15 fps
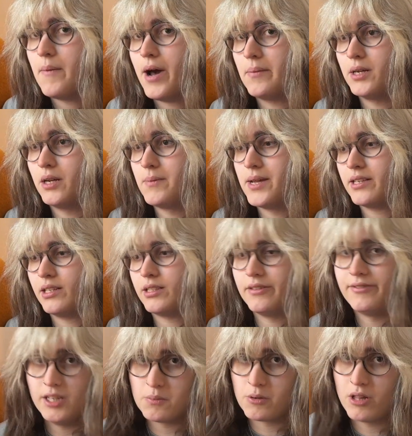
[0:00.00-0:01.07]
I'm gonna make like
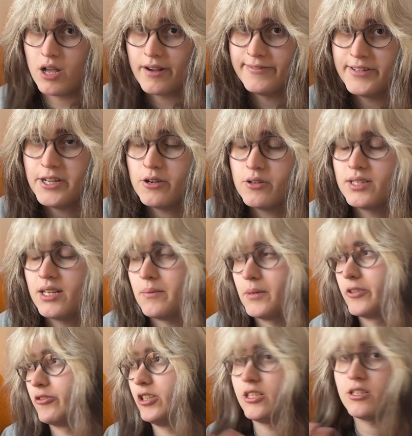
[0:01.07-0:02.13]
developer log videos, and I'm gonna
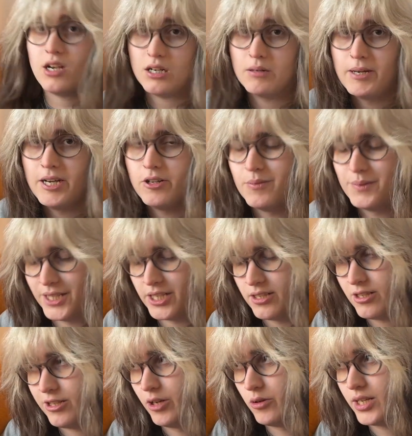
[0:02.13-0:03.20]
really talk about it because
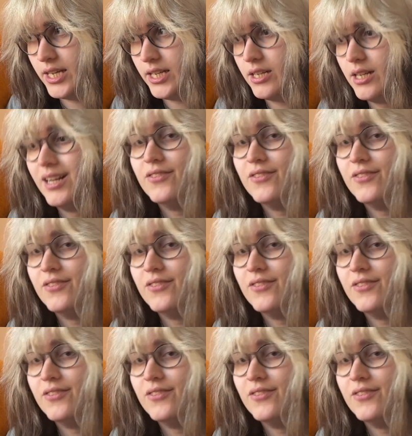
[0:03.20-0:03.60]
low-key,